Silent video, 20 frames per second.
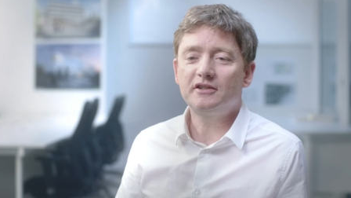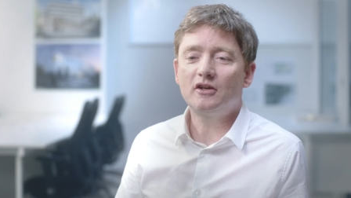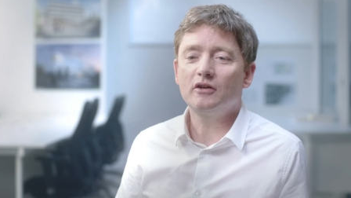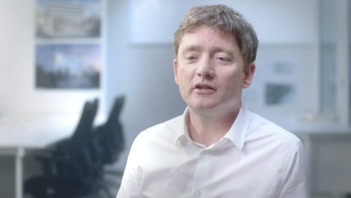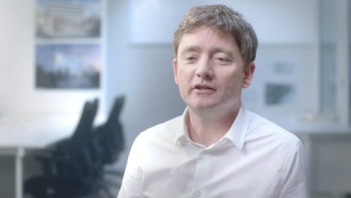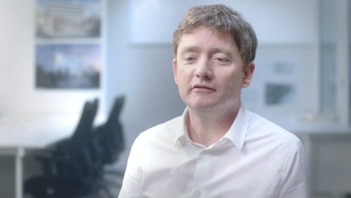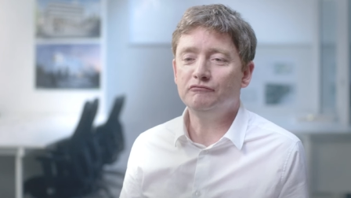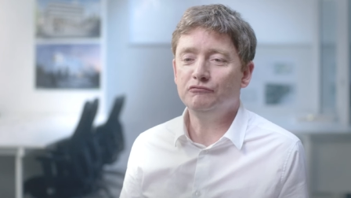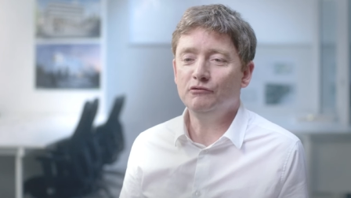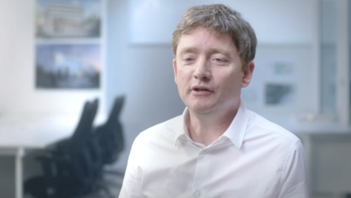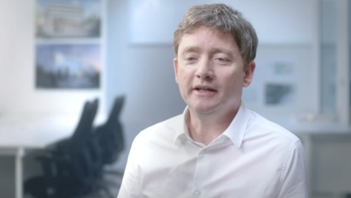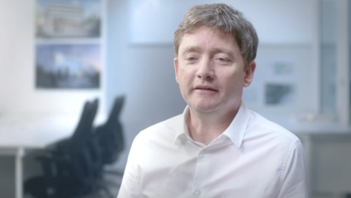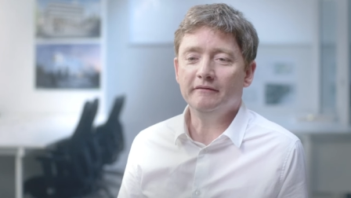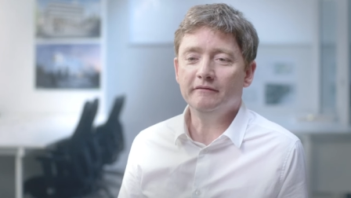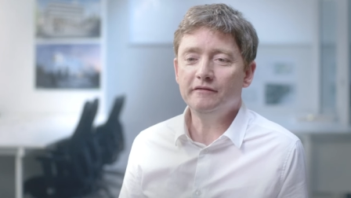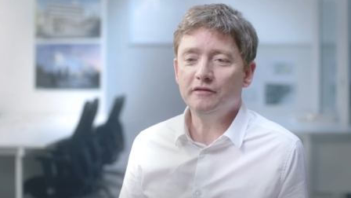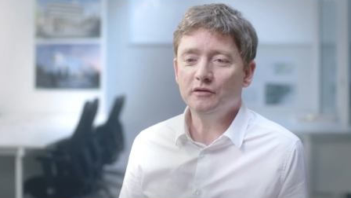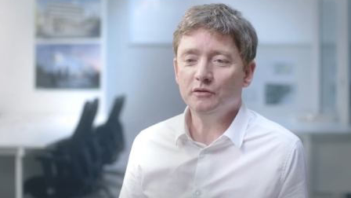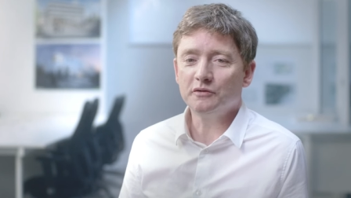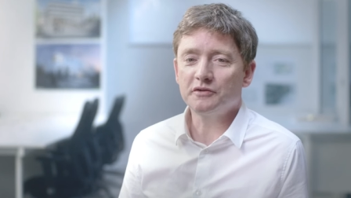kind of
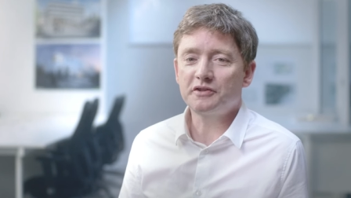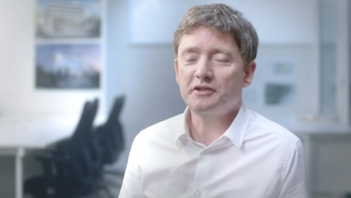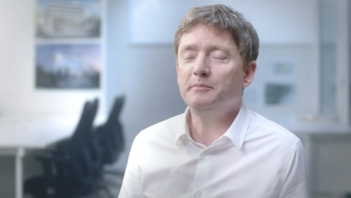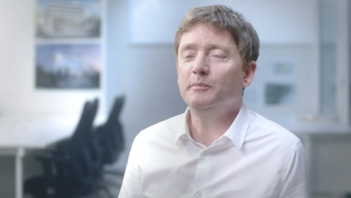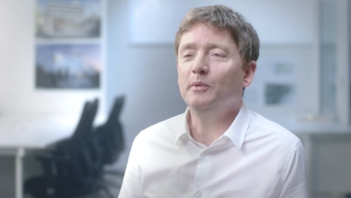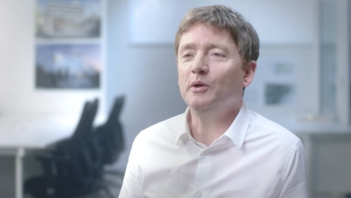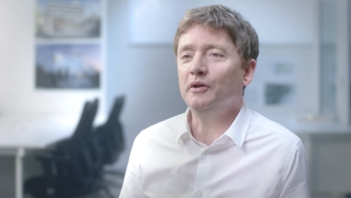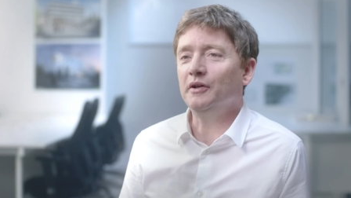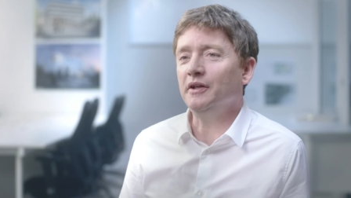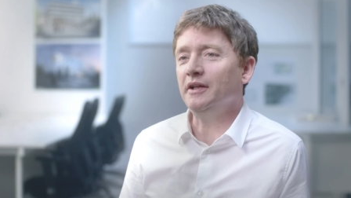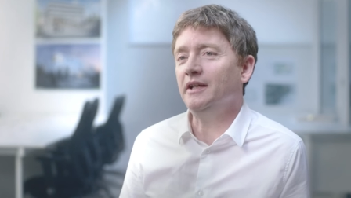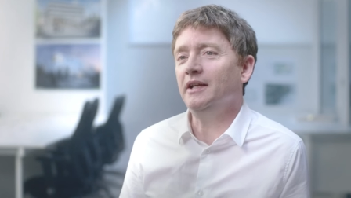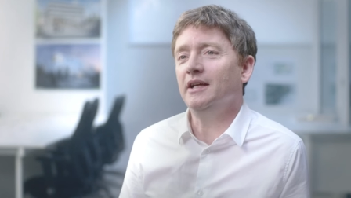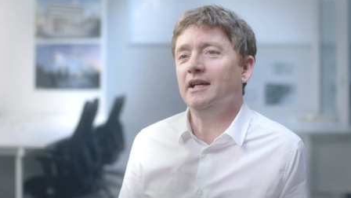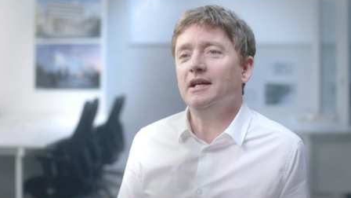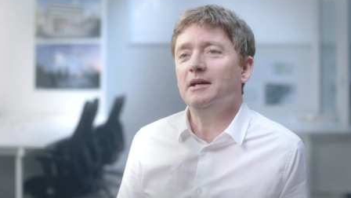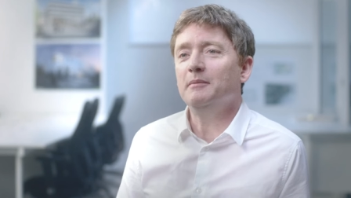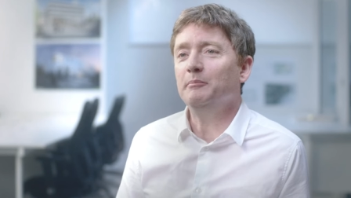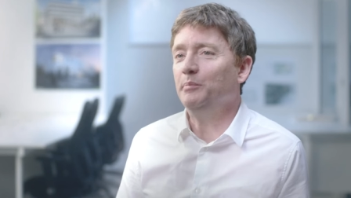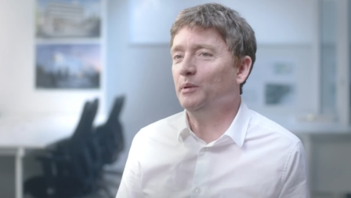reinforced my
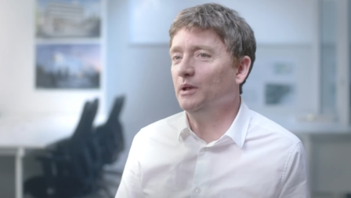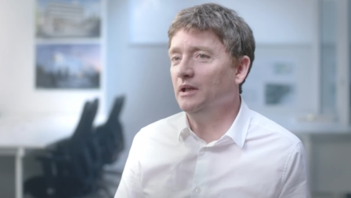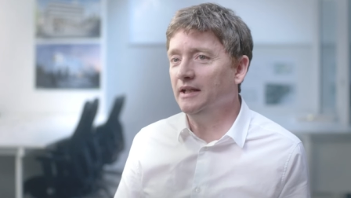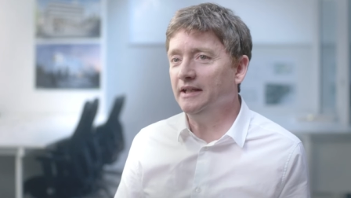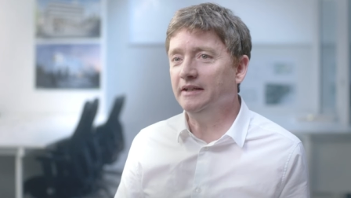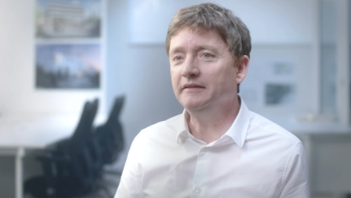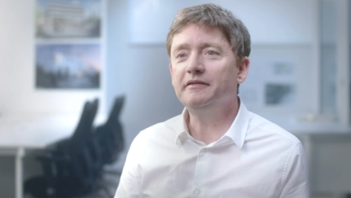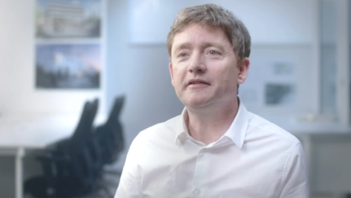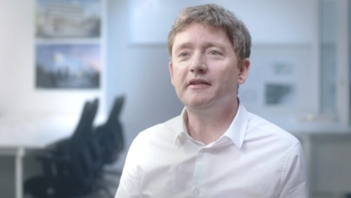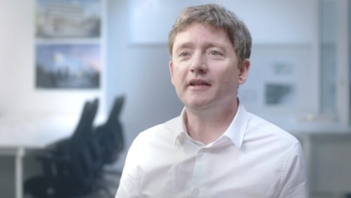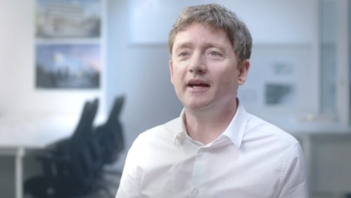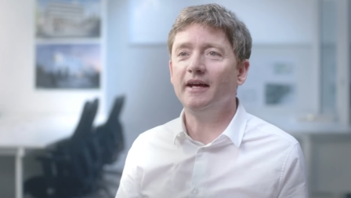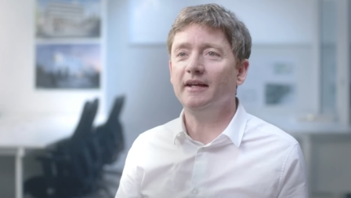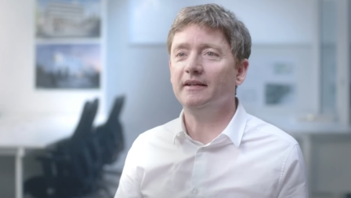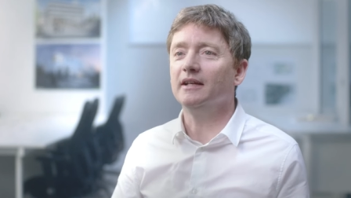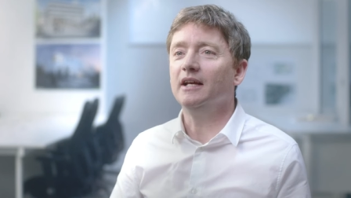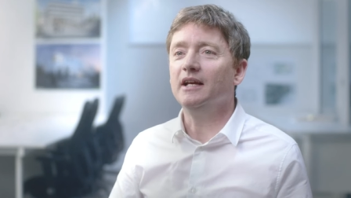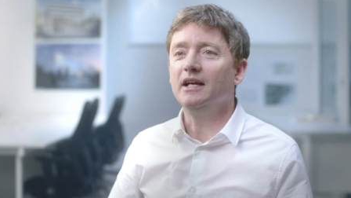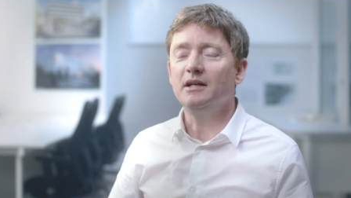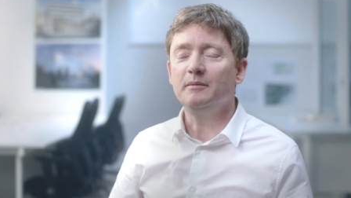belief
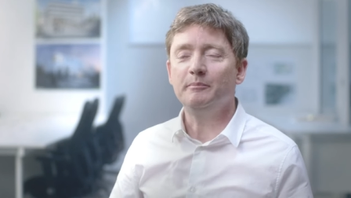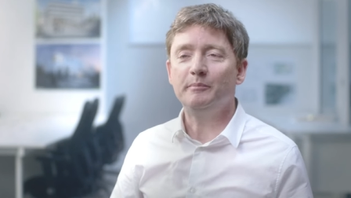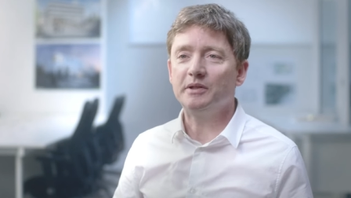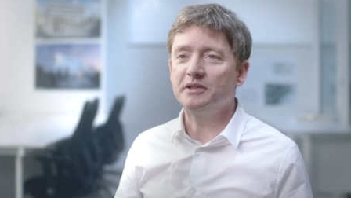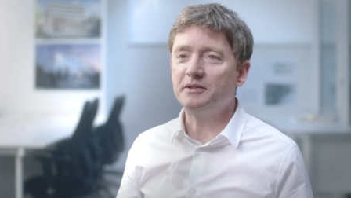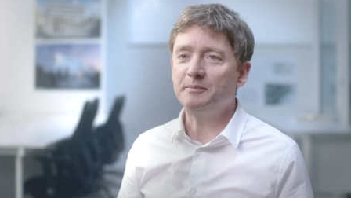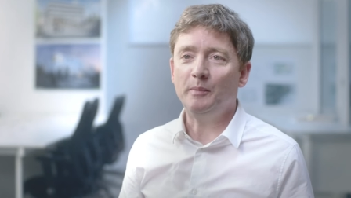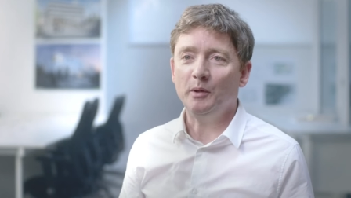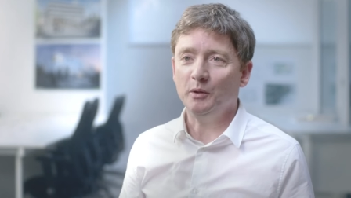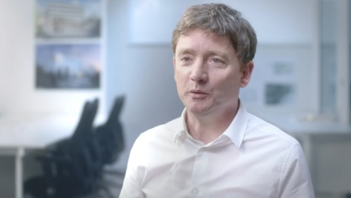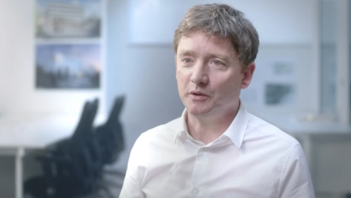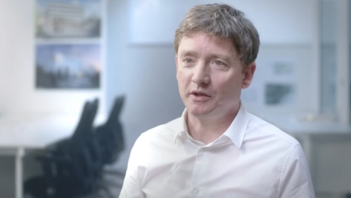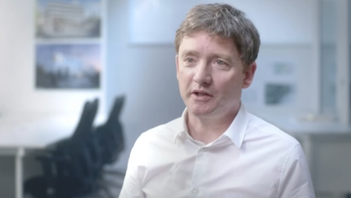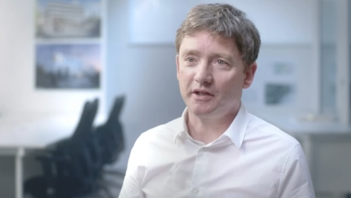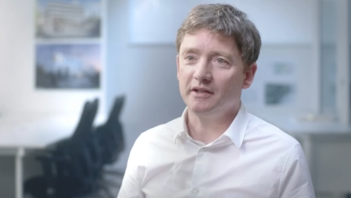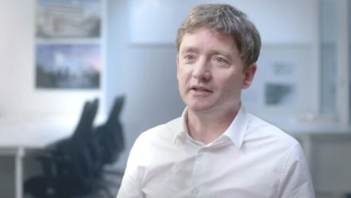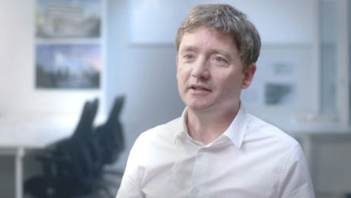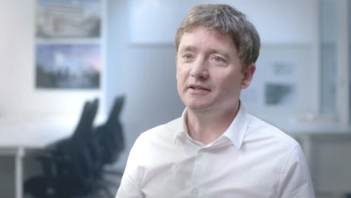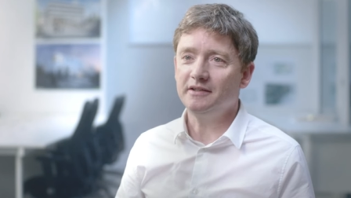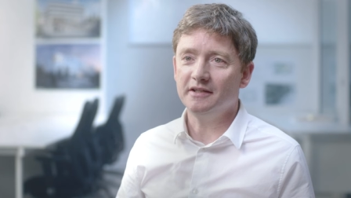that bespoke
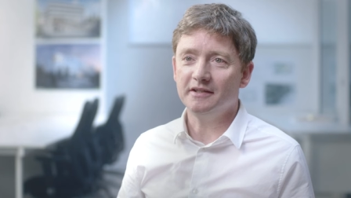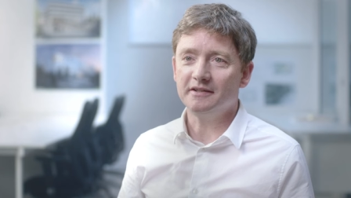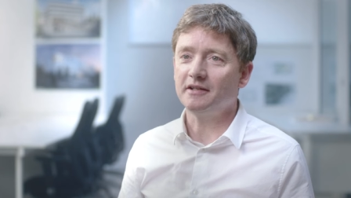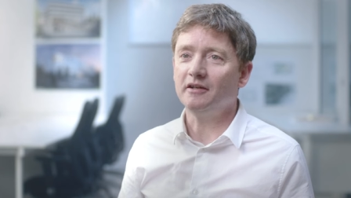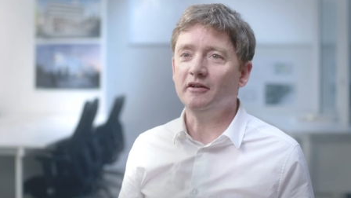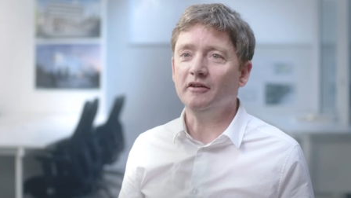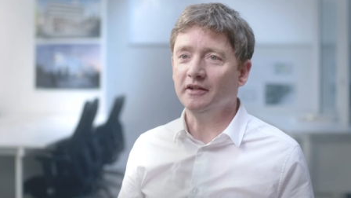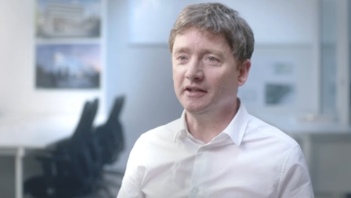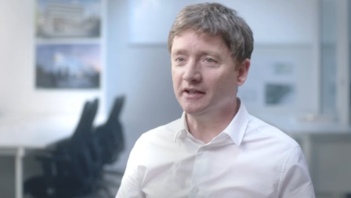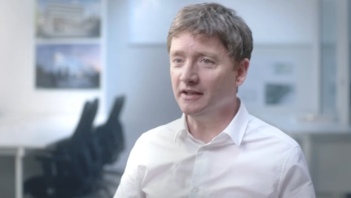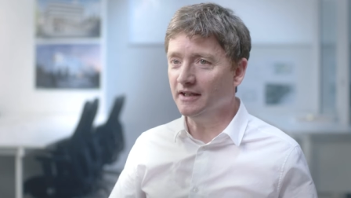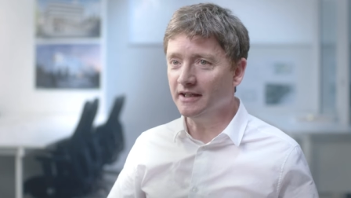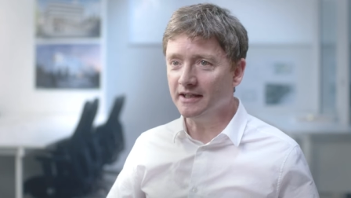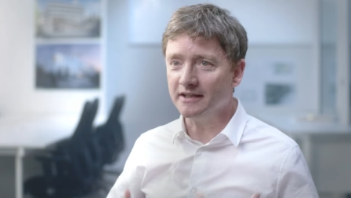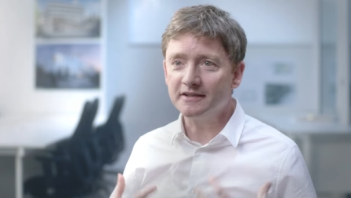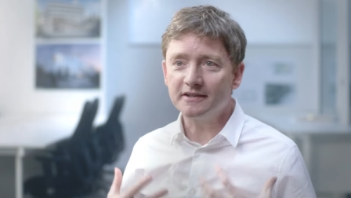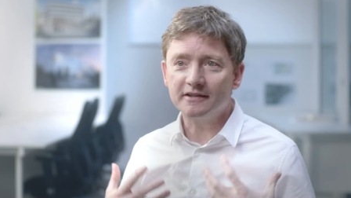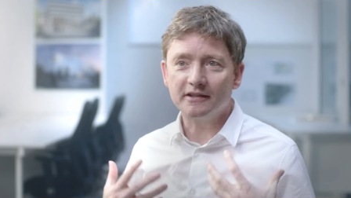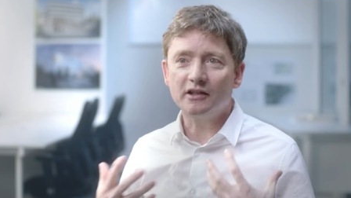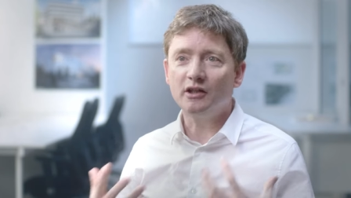design
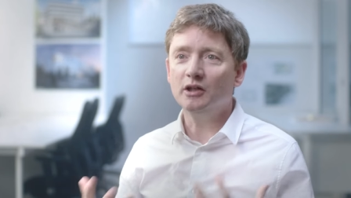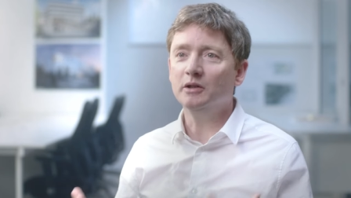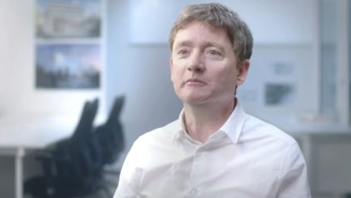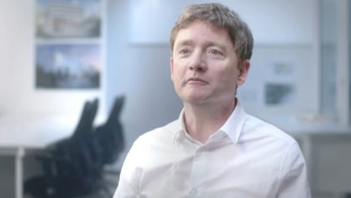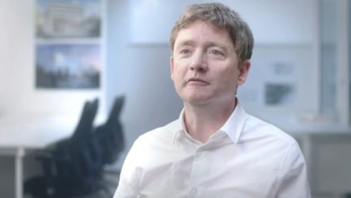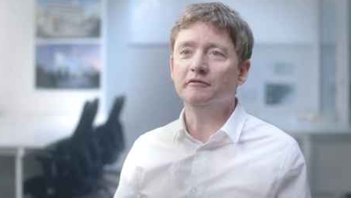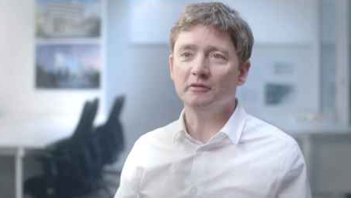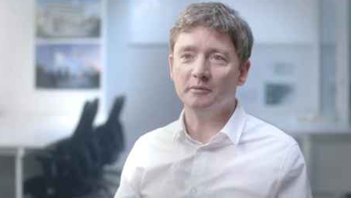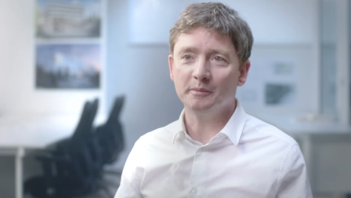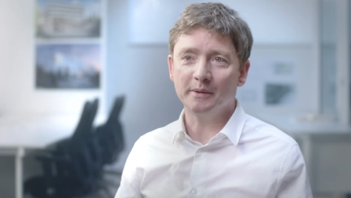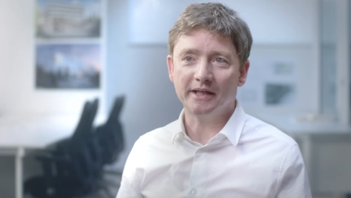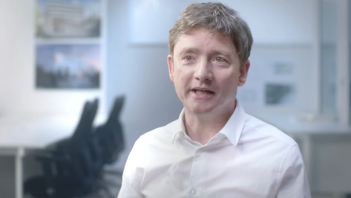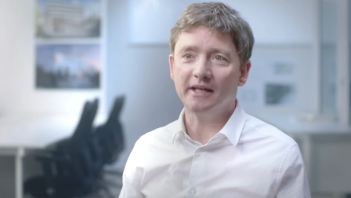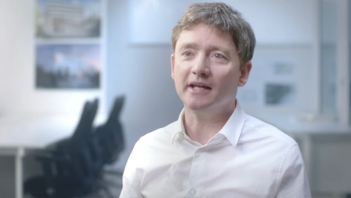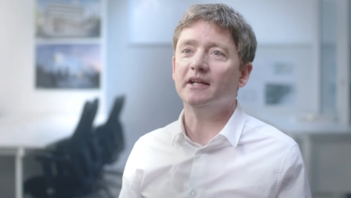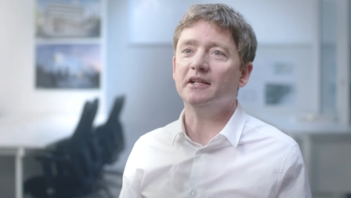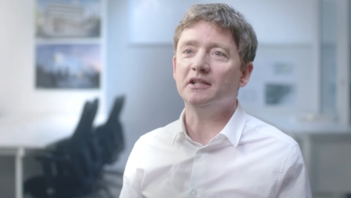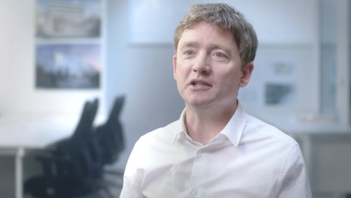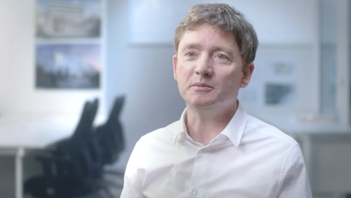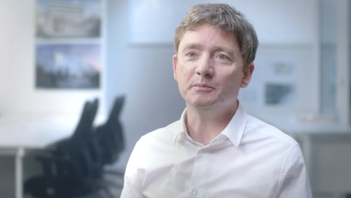needs to come from
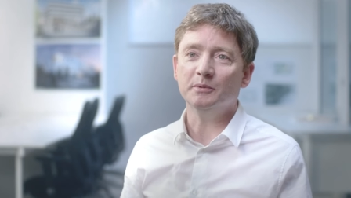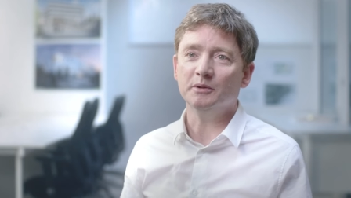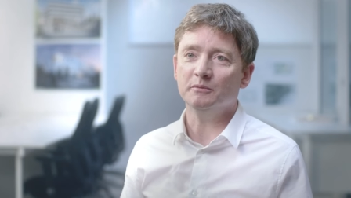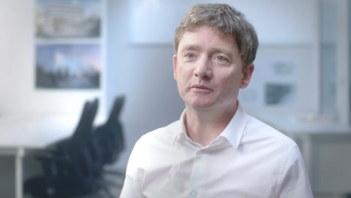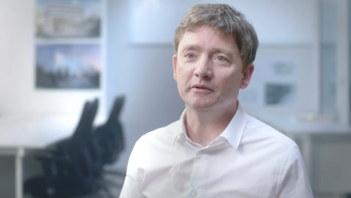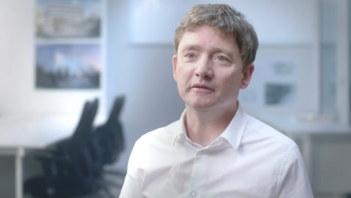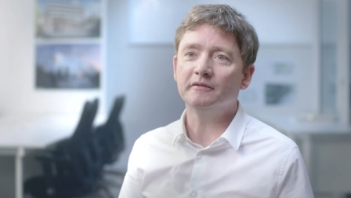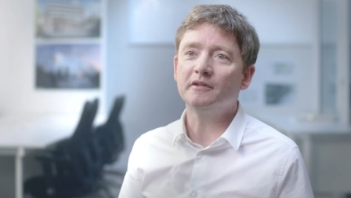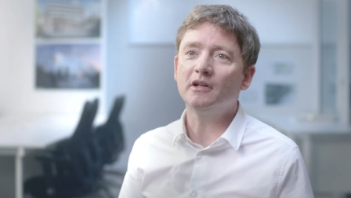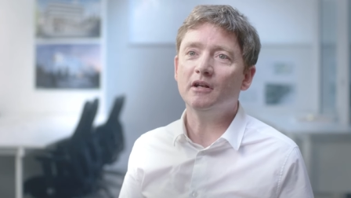engagement with